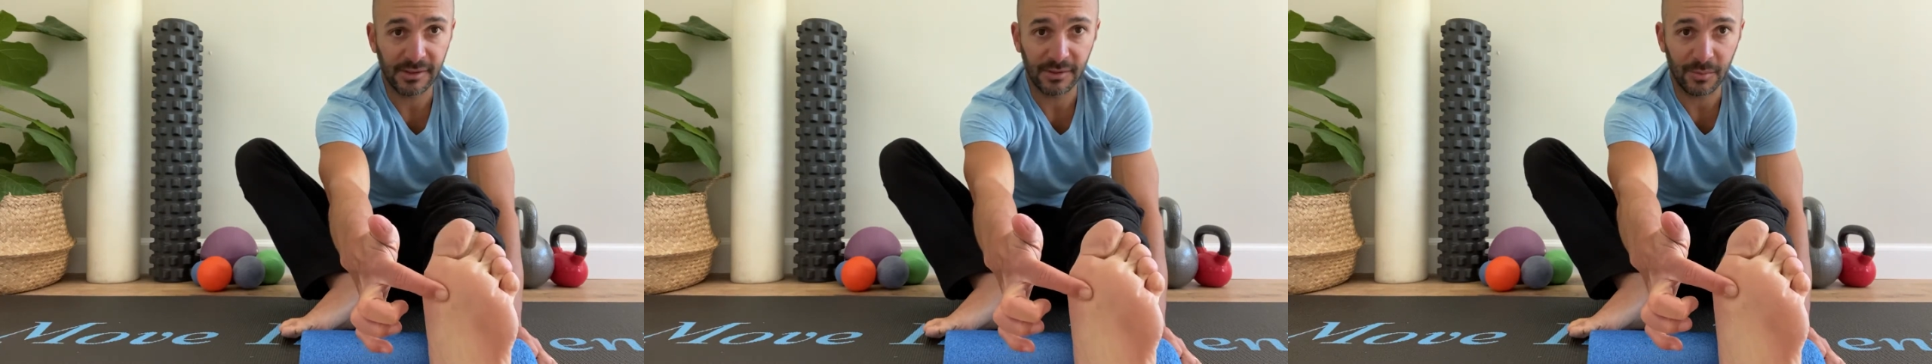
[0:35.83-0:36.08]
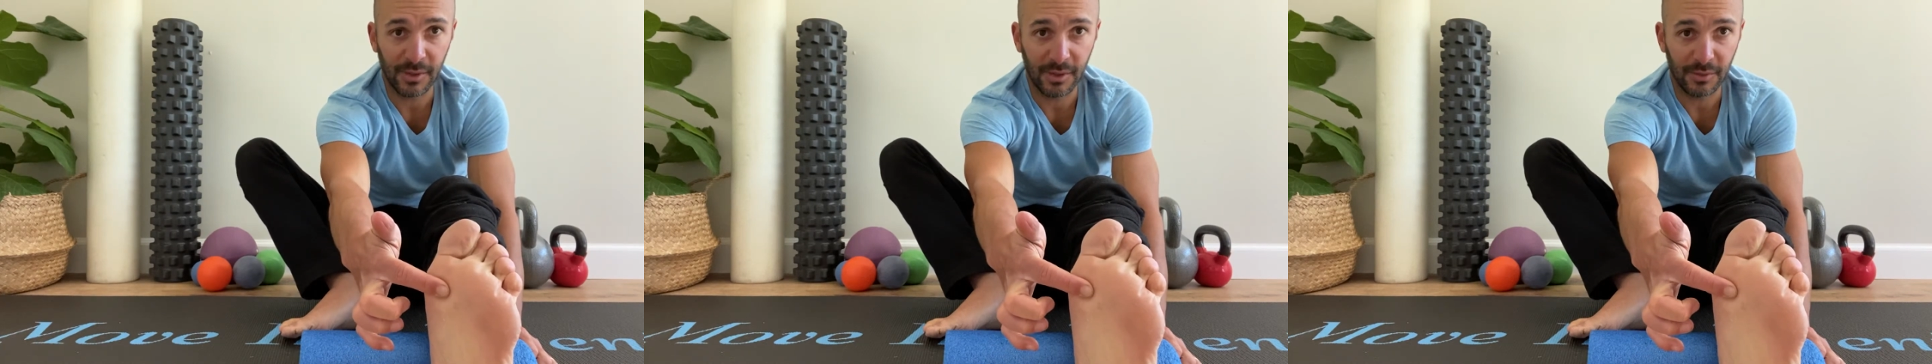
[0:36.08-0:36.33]

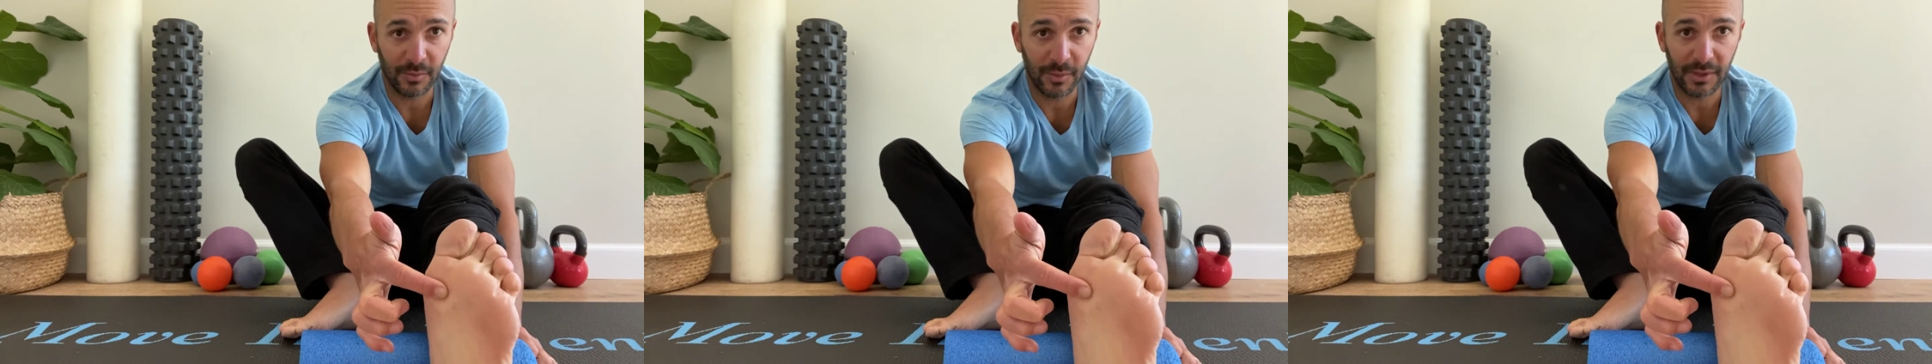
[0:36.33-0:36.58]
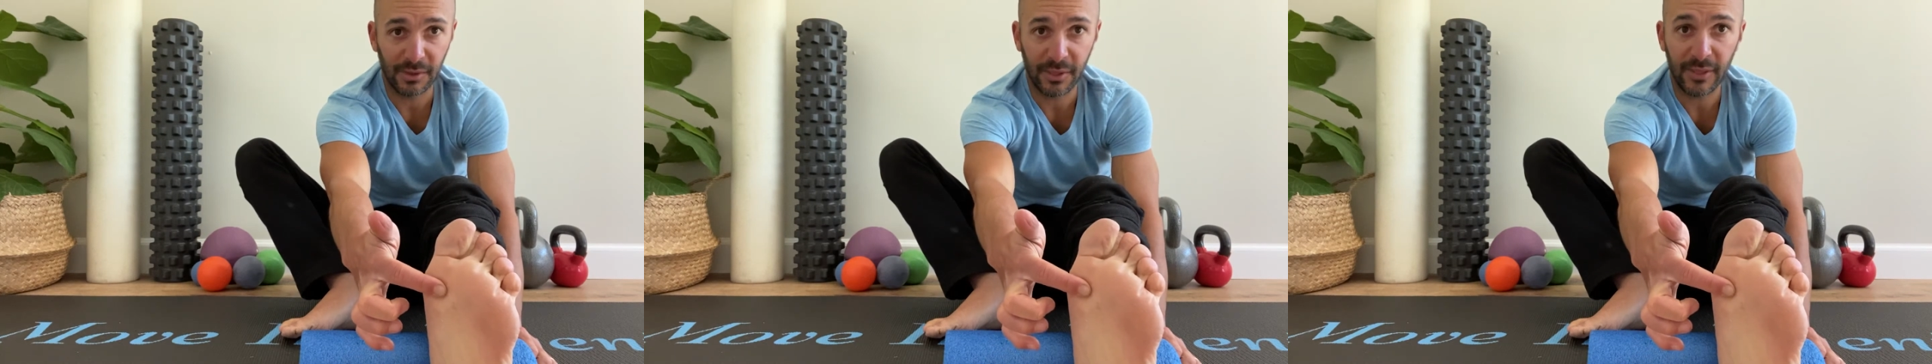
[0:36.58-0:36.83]
This is where you're,
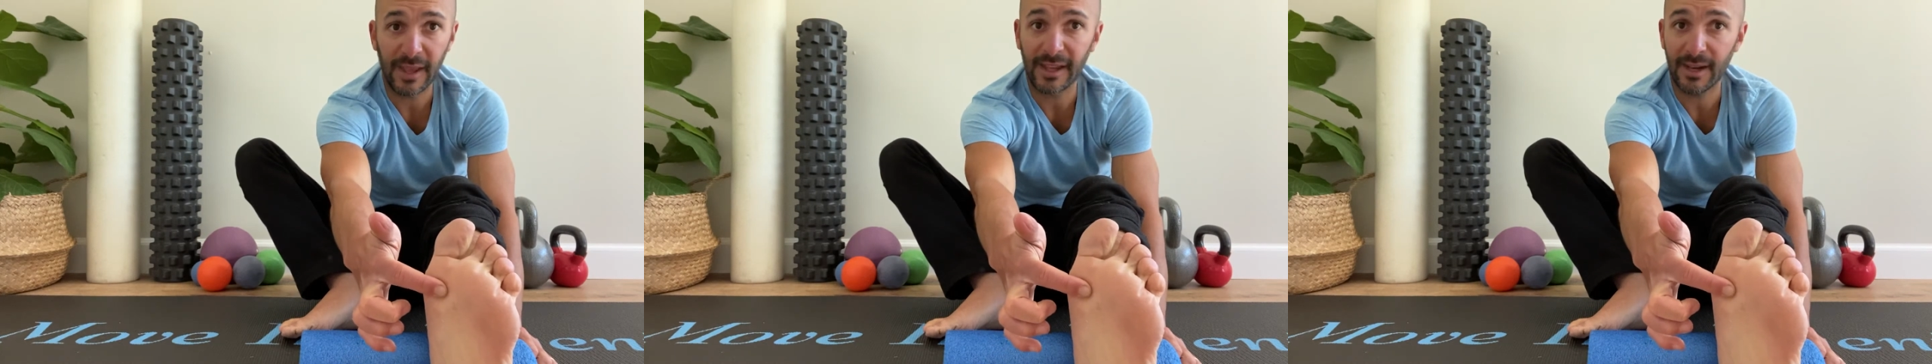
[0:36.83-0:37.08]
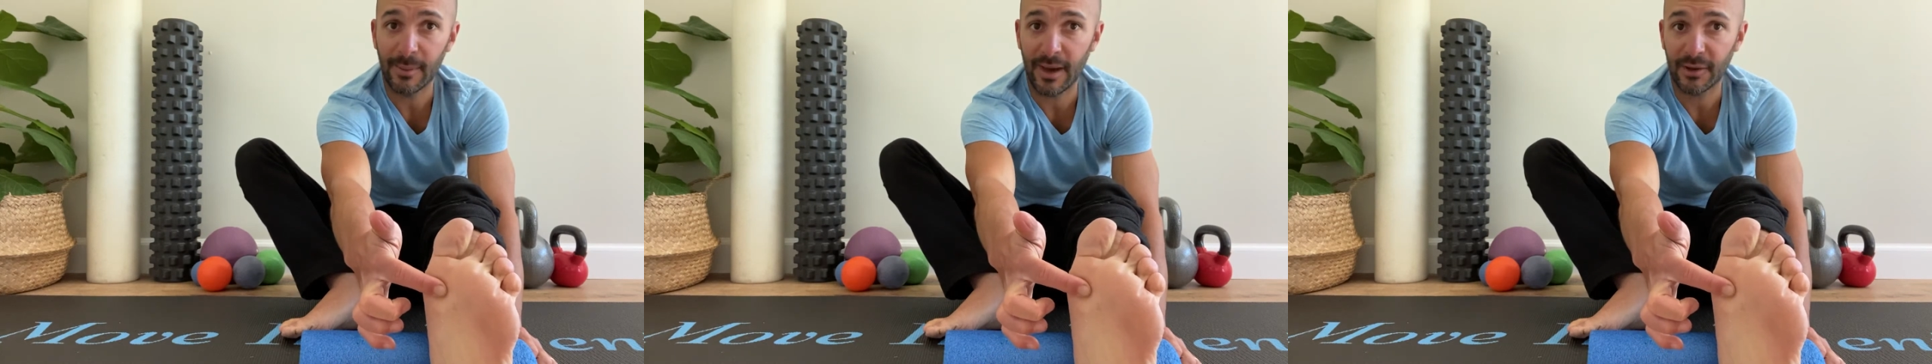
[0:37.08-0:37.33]
what you're
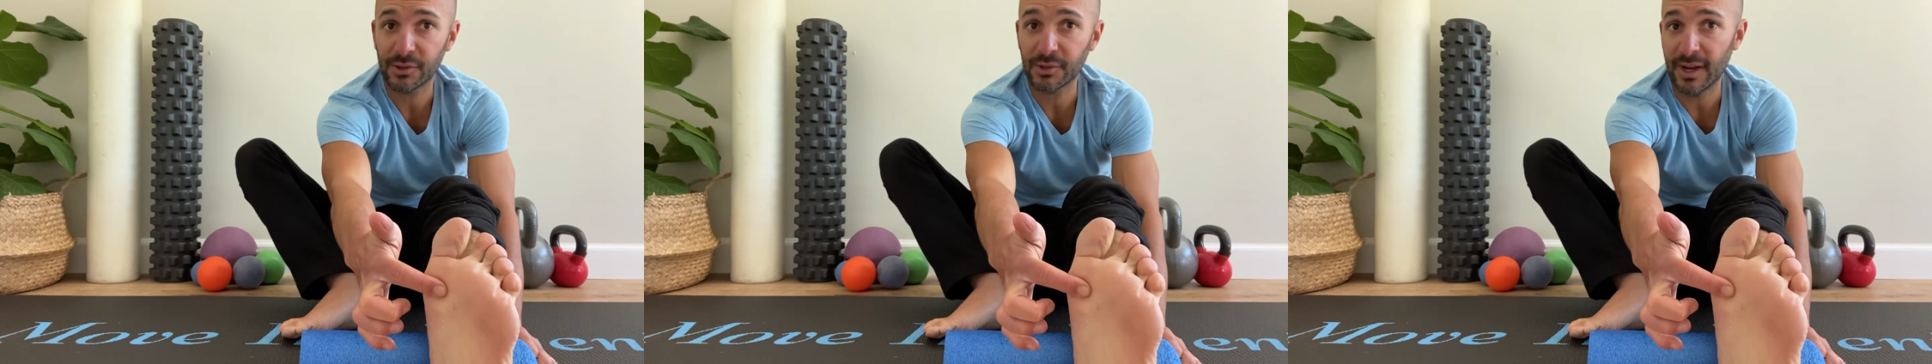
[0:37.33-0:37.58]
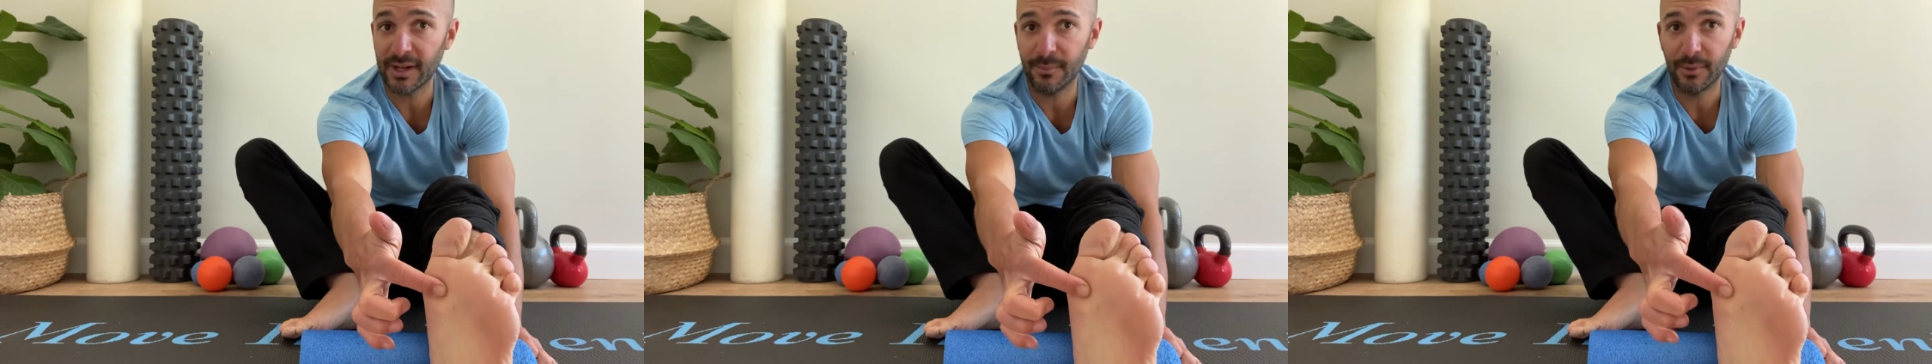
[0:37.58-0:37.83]
thinking about
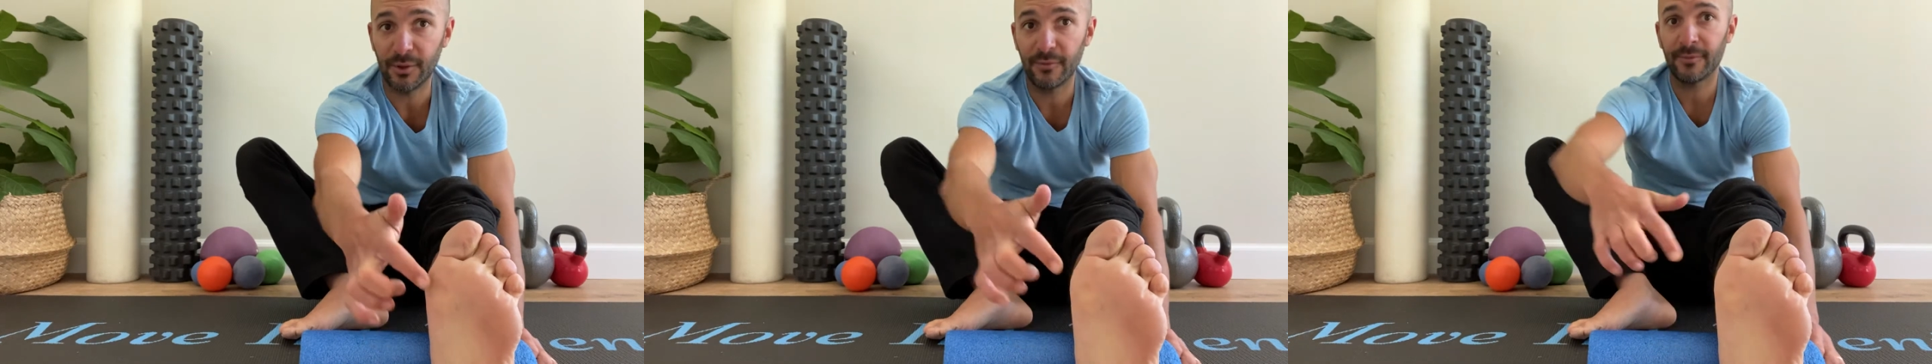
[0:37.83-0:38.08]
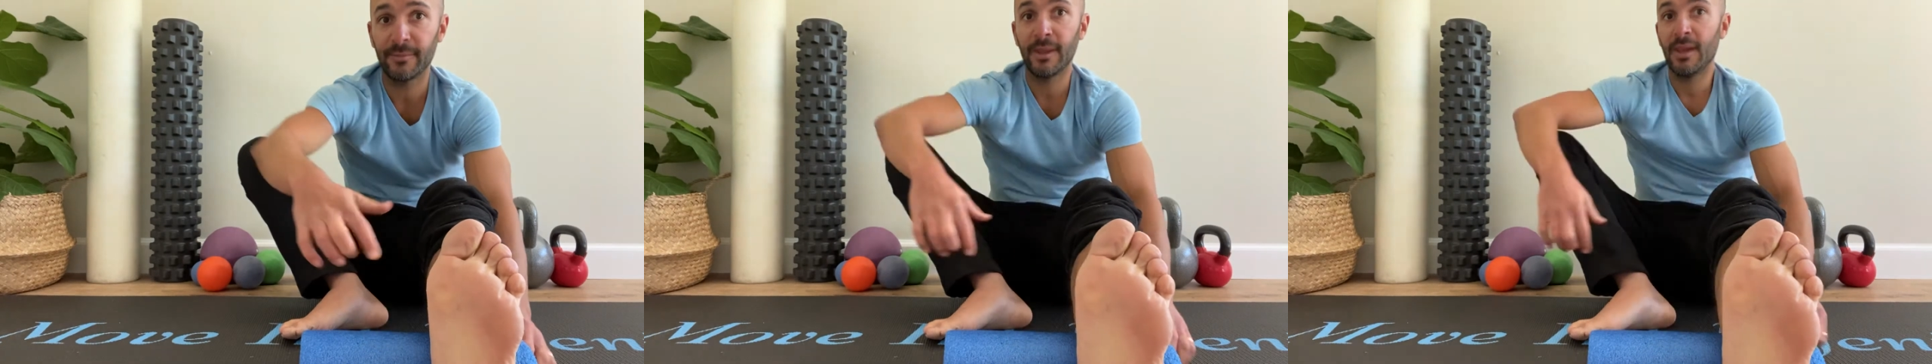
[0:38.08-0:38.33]
trying to
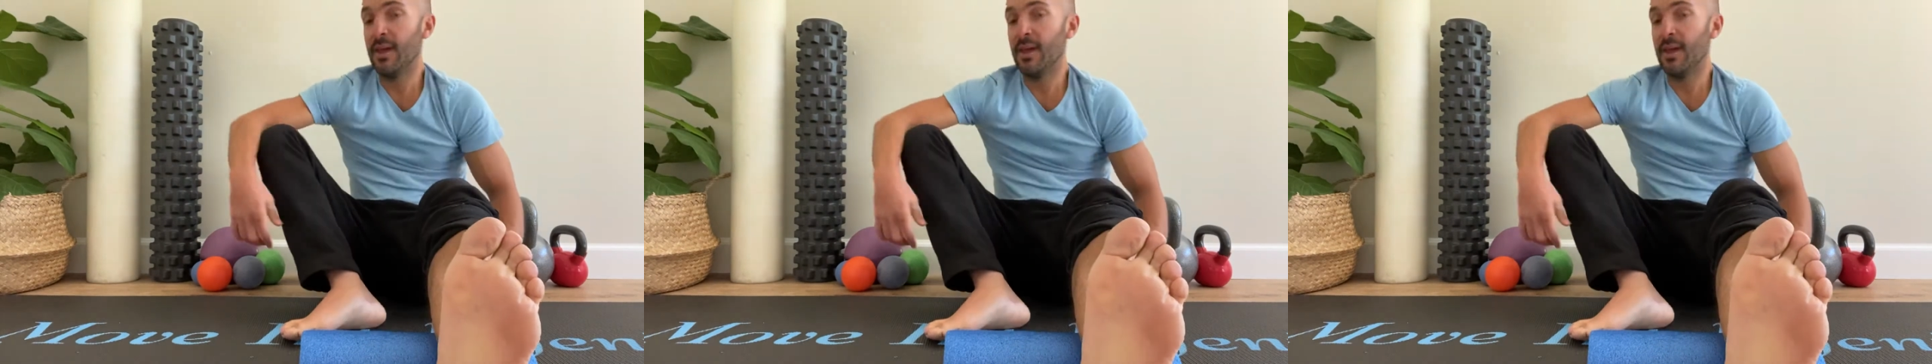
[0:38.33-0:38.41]
move.